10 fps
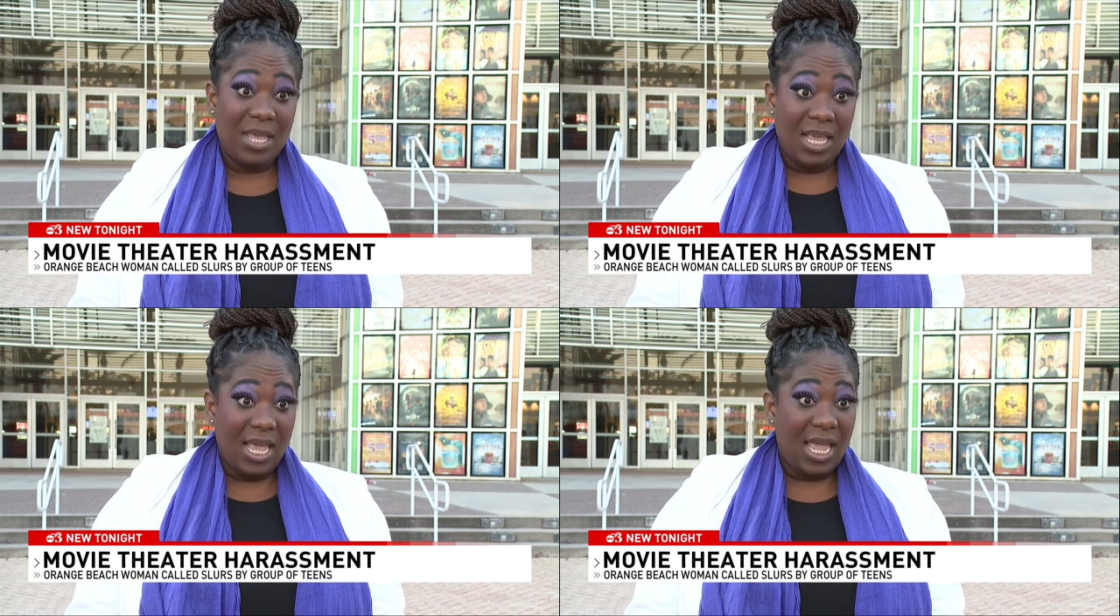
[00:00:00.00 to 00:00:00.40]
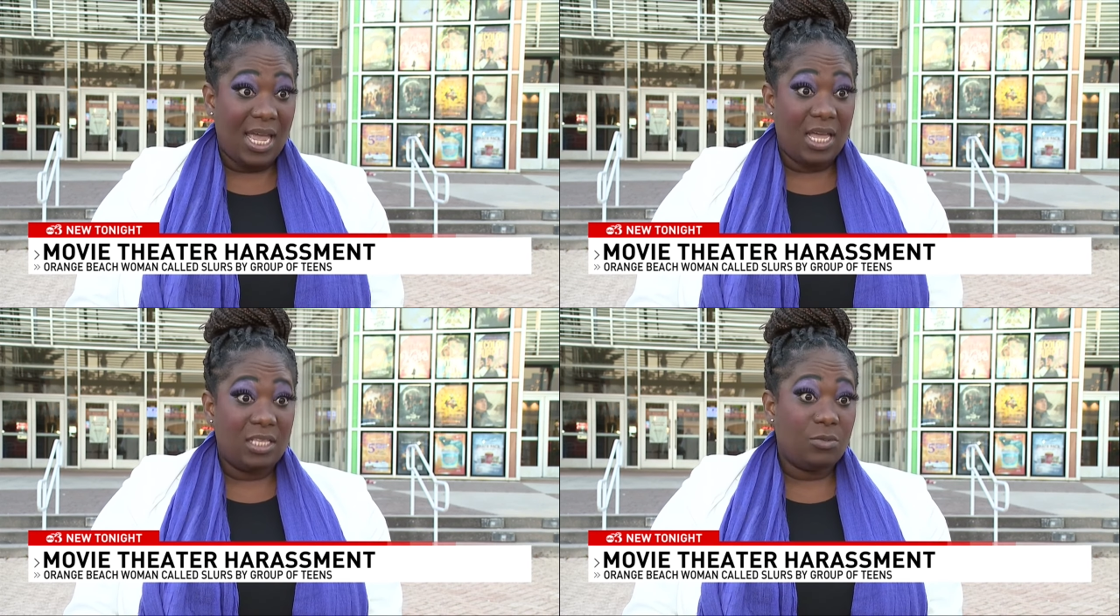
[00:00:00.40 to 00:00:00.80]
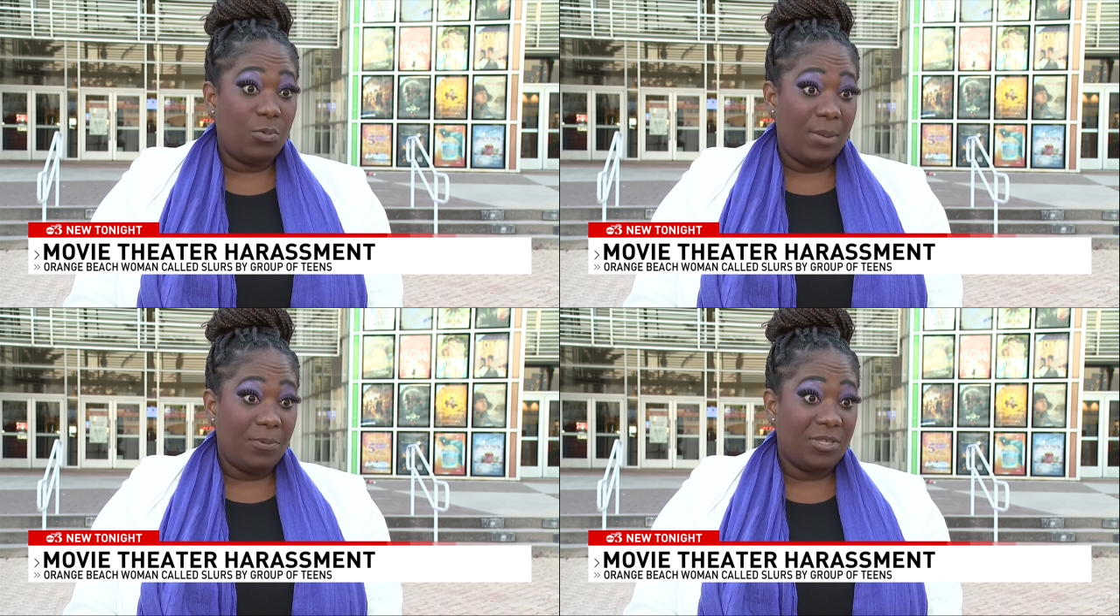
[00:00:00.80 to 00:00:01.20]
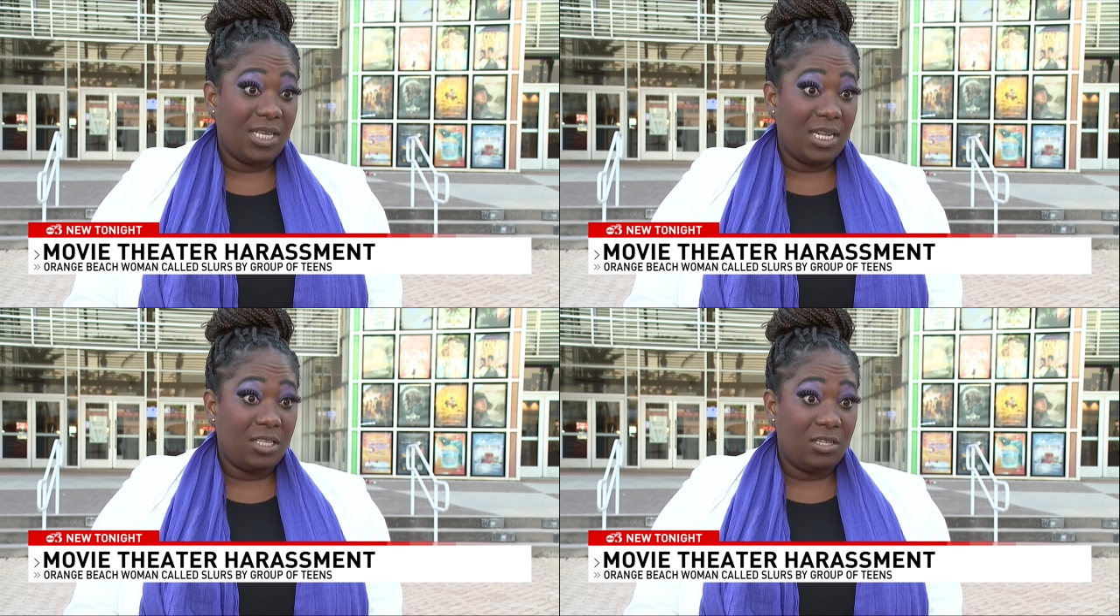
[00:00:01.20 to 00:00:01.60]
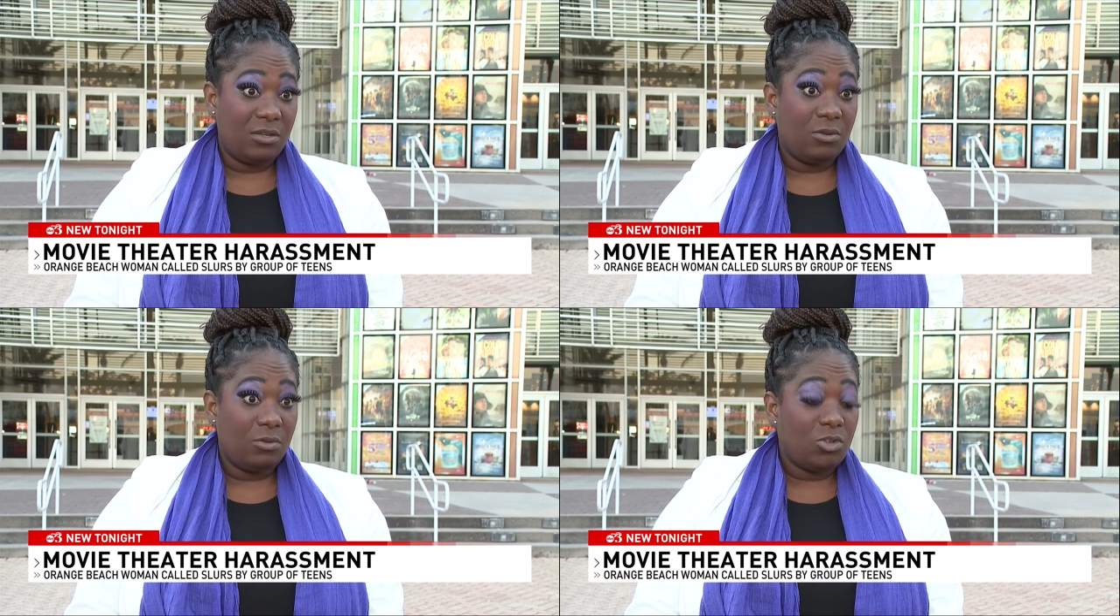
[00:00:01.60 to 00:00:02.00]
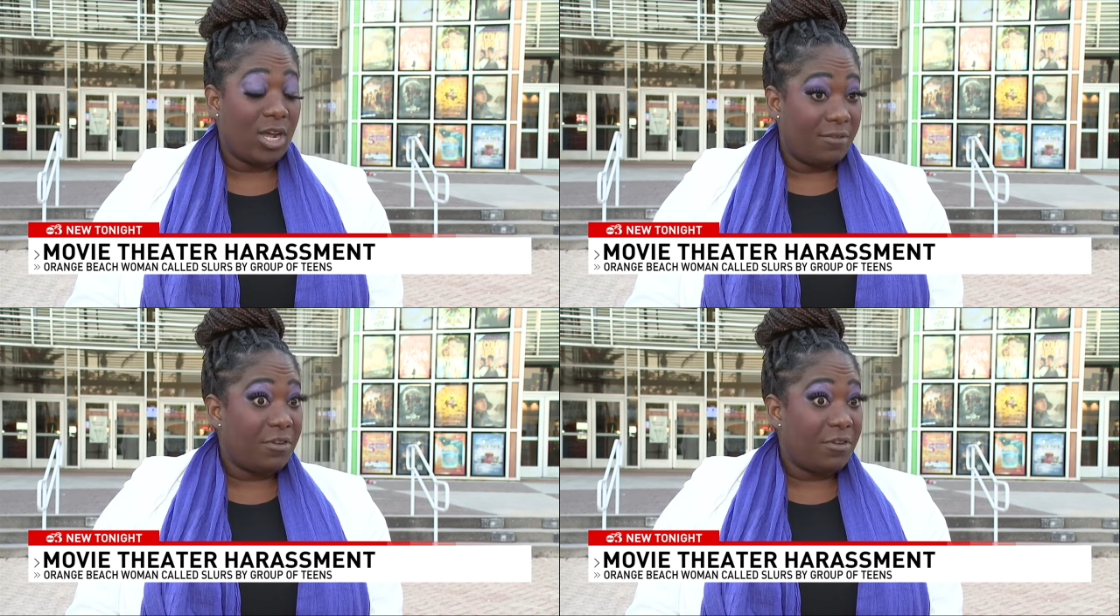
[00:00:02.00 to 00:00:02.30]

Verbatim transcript: She claims a group of white teen boys were to